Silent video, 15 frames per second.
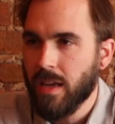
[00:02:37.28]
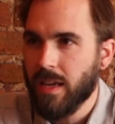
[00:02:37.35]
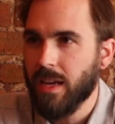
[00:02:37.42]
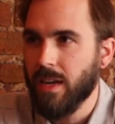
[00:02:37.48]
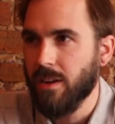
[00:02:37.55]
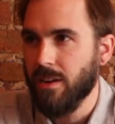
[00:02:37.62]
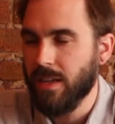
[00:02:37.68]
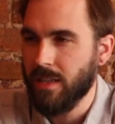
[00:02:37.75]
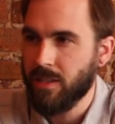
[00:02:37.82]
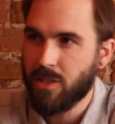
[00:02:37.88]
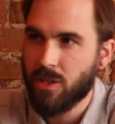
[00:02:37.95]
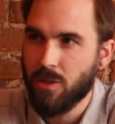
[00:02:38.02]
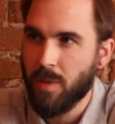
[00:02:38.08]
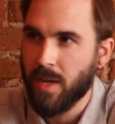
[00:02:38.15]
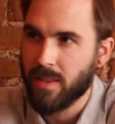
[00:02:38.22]
here
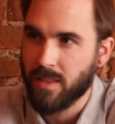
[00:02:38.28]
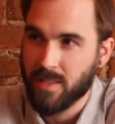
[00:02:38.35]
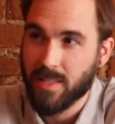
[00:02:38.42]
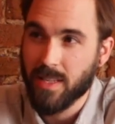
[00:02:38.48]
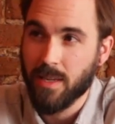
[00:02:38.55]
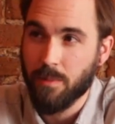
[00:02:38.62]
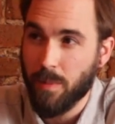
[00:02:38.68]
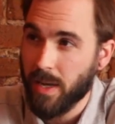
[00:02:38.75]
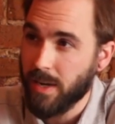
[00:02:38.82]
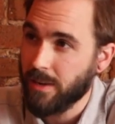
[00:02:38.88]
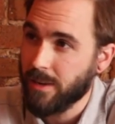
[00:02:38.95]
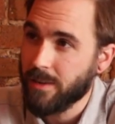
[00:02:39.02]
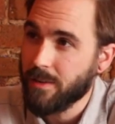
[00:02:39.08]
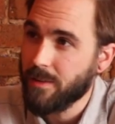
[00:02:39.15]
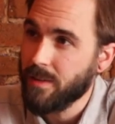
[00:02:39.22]
is to make the city better
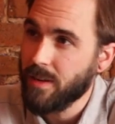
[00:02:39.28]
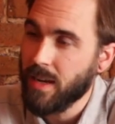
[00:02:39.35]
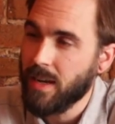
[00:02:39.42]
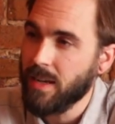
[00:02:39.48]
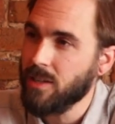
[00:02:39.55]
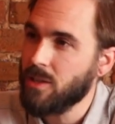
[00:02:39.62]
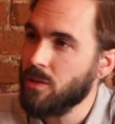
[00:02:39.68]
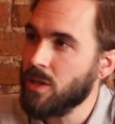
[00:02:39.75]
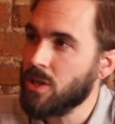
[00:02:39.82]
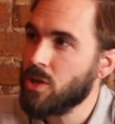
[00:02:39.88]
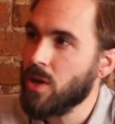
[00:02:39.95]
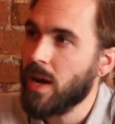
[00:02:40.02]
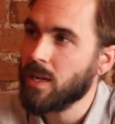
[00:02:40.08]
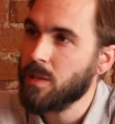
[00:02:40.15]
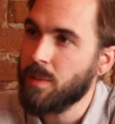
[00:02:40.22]
and to
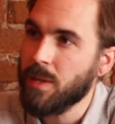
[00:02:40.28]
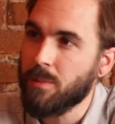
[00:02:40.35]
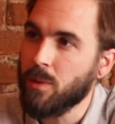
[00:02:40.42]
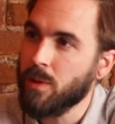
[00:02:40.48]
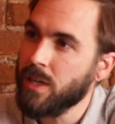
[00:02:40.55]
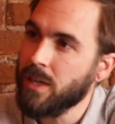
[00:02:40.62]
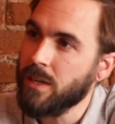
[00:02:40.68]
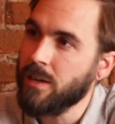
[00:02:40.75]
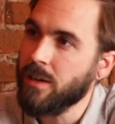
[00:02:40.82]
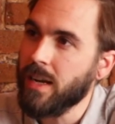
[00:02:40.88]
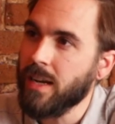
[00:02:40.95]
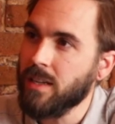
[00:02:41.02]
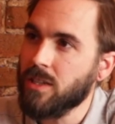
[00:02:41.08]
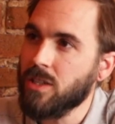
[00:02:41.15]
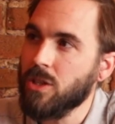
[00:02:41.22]
attract people here
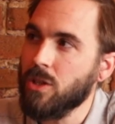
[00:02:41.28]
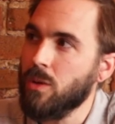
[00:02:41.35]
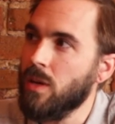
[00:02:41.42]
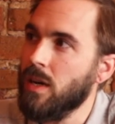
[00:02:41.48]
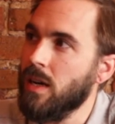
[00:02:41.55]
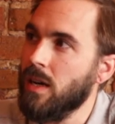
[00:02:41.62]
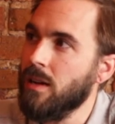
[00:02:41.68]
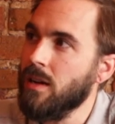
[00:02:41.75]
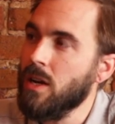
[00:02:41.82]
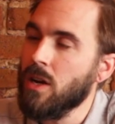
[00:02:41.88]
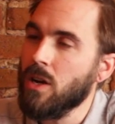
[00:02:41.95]
and to uh,